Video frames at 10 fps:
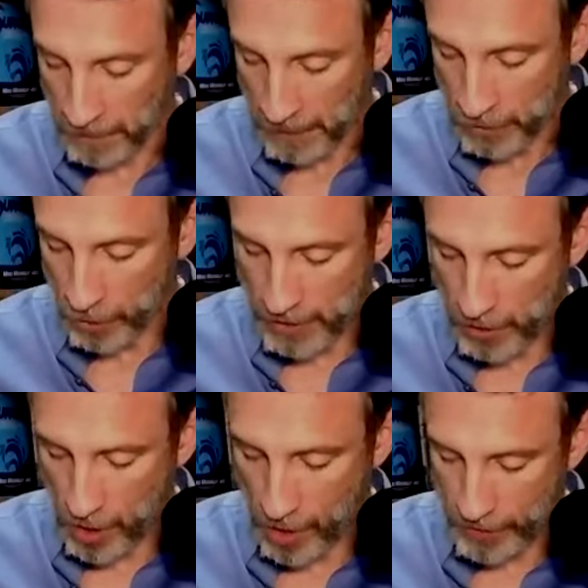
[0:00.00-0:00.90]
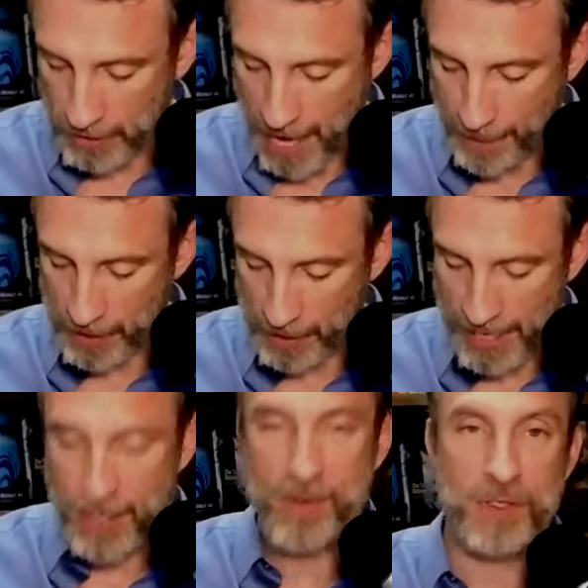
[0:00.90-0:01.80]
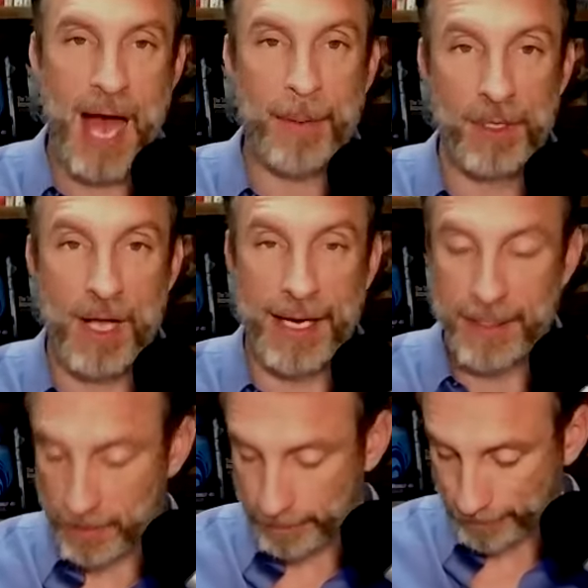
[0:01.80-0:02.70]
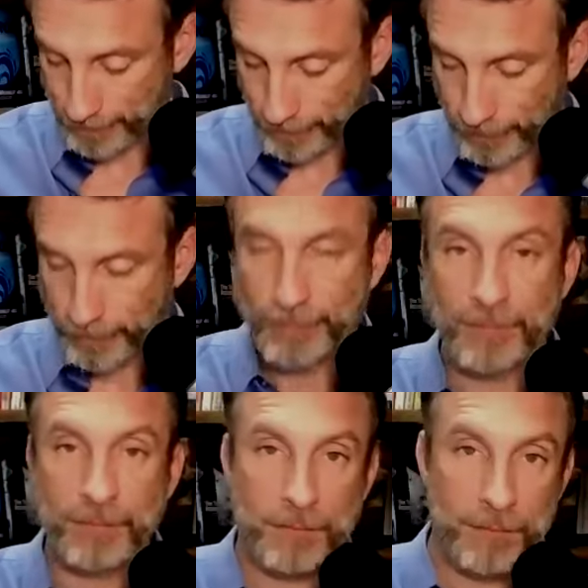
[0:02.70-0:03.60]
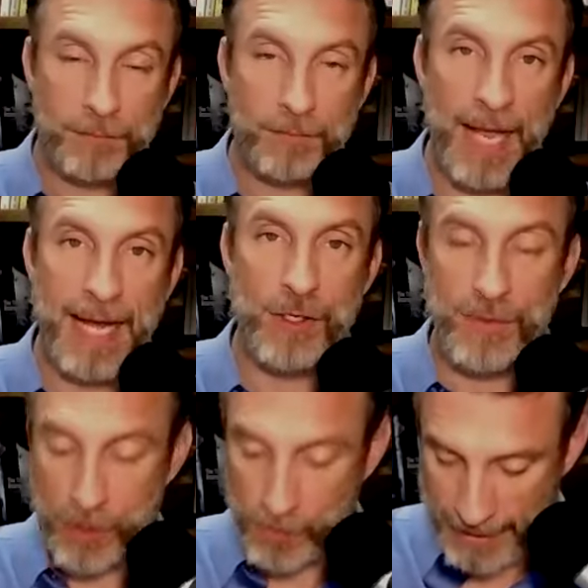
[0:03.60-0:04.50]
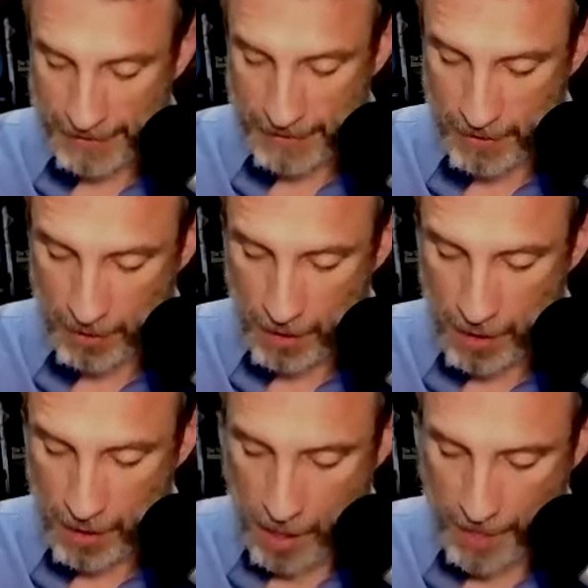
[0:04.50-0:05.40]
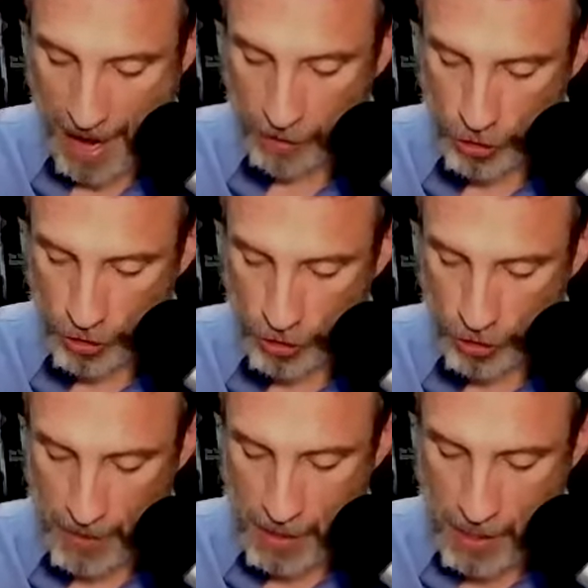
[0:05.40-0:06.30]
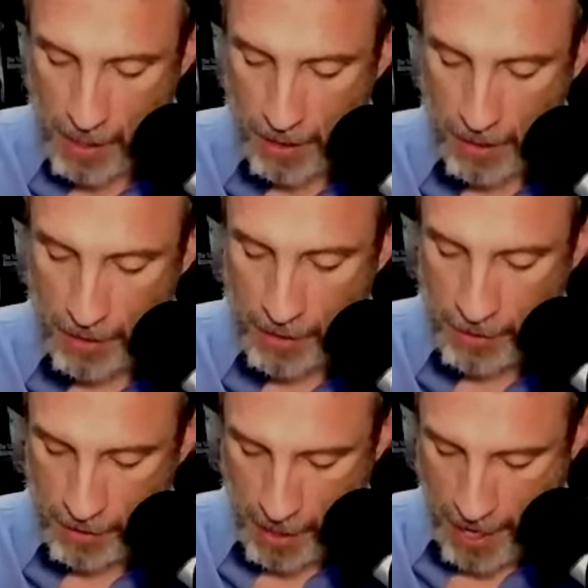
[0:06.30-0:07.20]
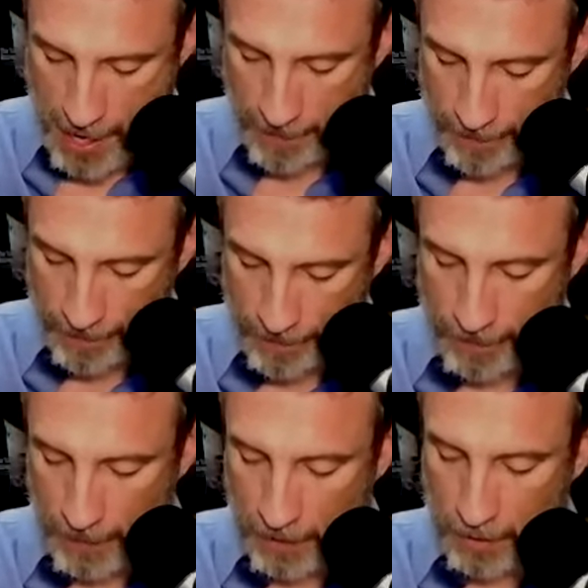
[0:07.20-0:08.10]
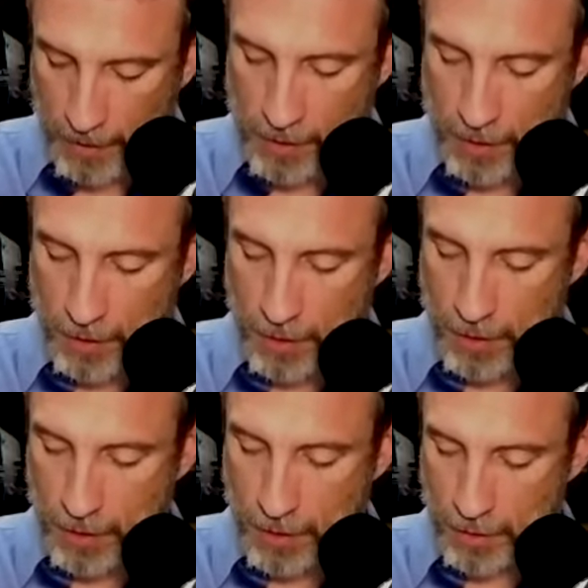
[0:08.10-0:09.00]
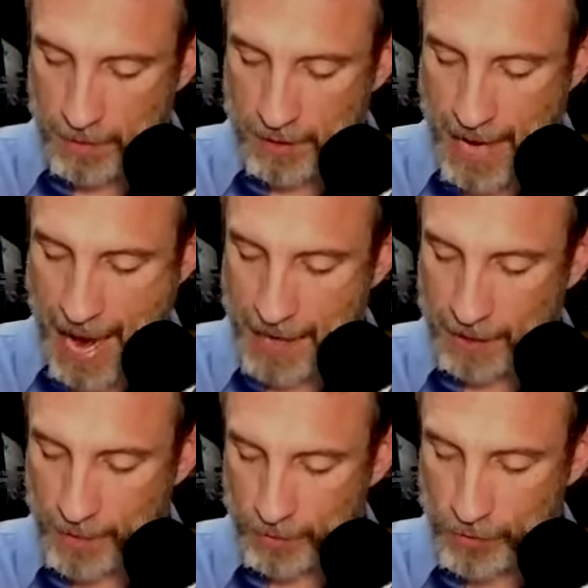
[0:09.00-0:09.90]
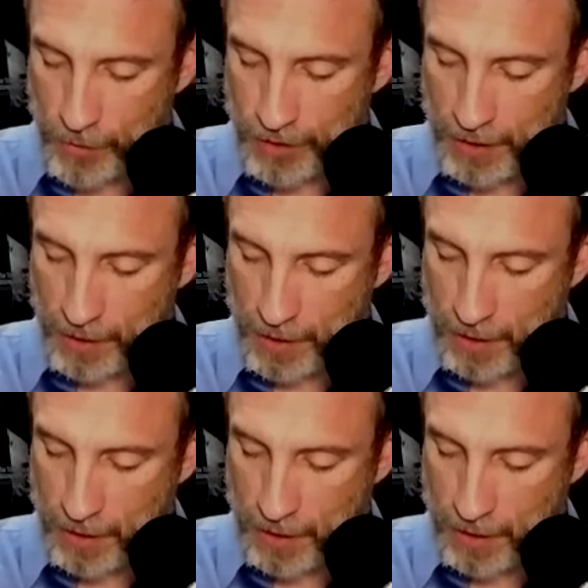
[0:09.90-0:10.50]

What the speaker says: So let's start off with the top here. Say you have top clients and you have a uniqueness about you. Let me just add a couple of notes here.